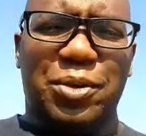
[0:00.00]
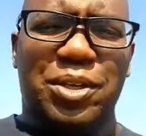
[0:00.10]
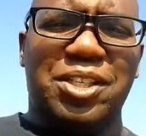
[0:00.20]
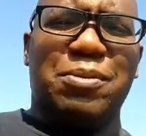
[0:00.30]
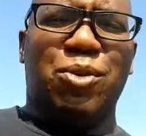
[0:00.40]

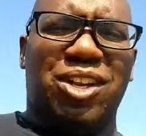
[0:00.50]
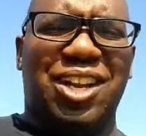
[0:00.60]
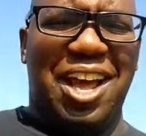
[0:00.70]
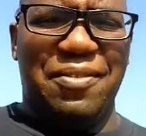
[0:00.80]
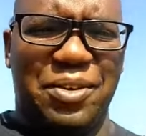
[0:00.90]
How you doing? This
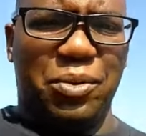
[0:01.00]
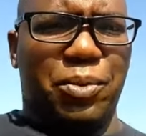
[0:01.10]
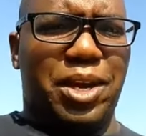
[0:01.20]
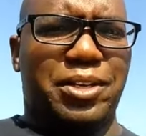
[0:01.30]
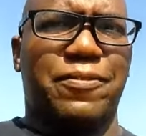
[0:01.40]
your boy Live
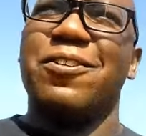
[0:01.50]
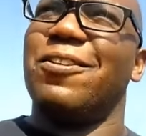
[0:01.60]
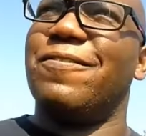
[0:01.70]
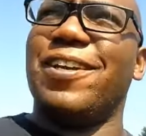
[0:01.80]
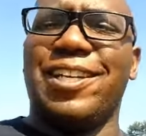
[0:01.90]
and Direct
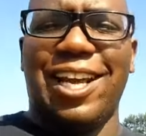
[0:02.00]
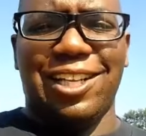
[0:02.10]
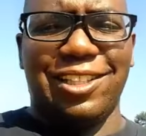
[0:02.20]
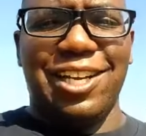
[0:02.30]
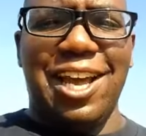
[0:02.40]
in Full
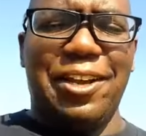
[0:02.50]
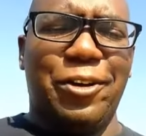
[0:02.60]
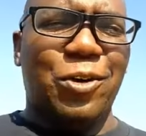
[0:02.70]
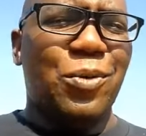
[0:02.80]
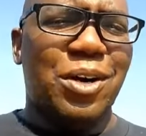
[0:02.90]
Effect out the
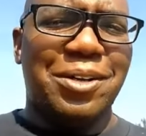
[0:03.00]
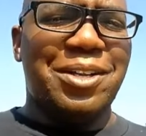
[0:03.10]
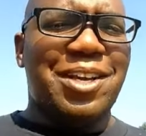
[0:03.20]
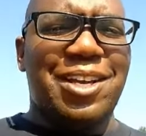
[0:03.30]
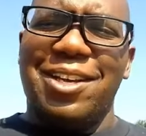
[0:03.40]

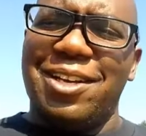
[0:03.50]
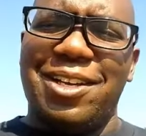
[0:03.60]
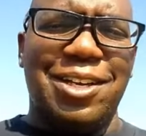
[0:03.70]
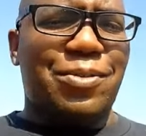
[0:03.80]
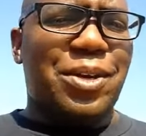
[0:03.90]
901,
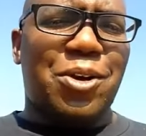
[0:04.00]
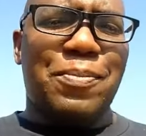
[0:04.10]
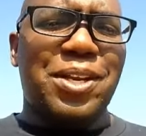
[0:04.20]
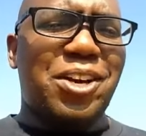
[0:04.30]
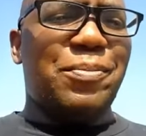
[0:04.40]
and
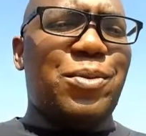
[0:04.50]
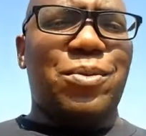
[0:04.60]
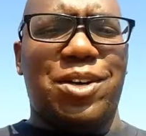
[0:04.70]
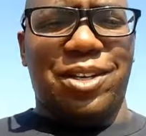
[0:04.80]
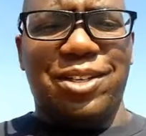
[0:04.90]
we're gonna be
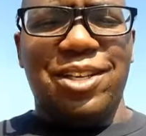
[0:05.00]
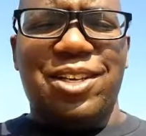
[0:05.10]
number one.